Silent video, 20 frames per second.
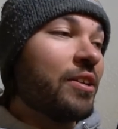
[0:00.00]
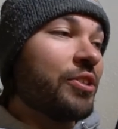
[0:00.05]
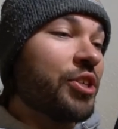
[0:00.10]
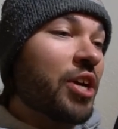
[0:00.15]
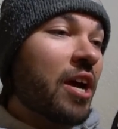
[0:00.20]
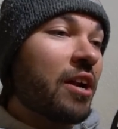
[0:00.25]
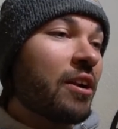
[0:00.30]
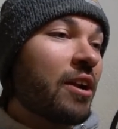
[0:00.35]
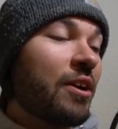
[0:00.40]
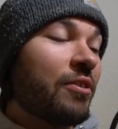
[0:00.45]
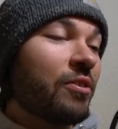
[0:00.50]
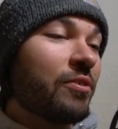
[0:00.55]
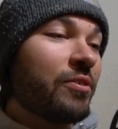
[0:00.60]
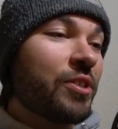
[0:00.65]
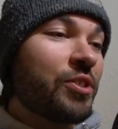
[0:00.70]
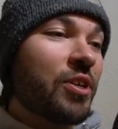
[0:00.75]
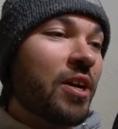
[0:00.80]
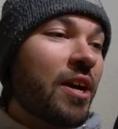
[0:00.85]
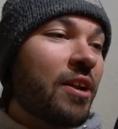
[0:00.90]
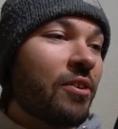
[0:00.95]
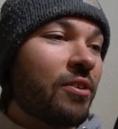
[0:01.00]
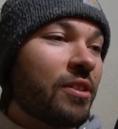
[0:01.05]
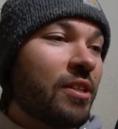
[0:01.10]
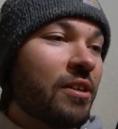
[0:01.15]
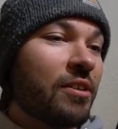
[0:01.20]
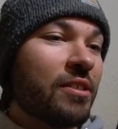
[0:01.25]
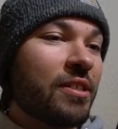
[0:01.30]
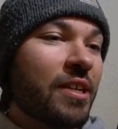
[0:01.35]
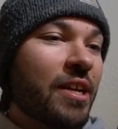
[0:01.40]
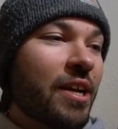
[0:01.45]
John and I really tried out
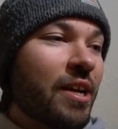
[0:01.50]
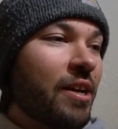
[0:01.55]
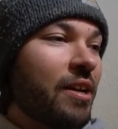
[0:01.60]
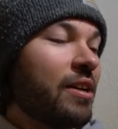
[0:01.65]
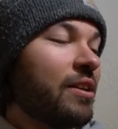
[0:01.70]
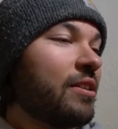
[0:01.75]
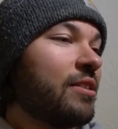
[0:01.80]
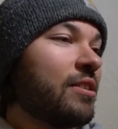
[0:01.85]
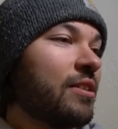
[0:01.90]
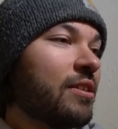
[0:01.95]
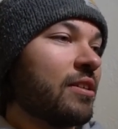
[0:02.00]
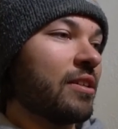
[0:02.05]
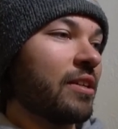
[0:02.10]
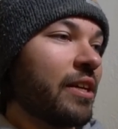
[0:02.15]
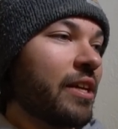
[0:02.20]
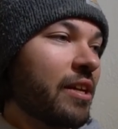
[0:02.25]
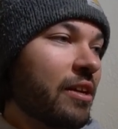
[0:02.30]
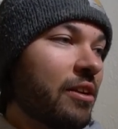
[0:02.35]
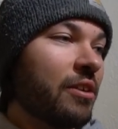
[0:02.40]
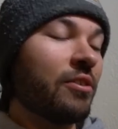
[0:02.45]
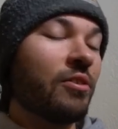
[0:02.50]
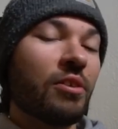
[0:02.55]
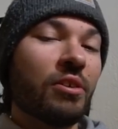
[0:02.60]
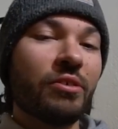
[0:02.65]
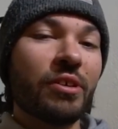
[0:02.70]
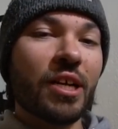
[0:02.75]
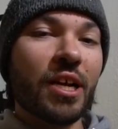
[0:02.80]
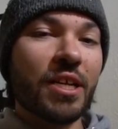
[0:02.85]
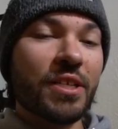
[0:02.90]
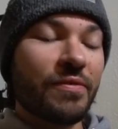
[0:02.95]
there today to get an
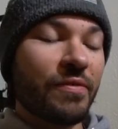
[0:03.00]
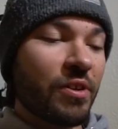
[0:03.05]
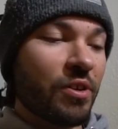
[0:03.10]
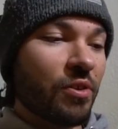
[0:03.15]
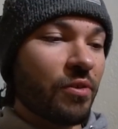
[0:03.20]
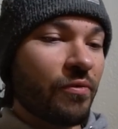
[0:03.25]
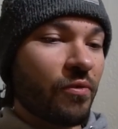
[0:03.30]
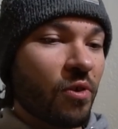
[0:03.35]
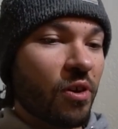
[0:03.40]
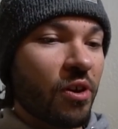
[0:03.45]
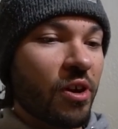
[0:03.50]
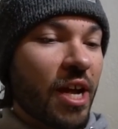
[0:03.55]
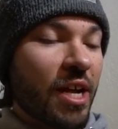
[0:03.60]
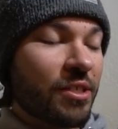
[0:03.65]
early ice video for you.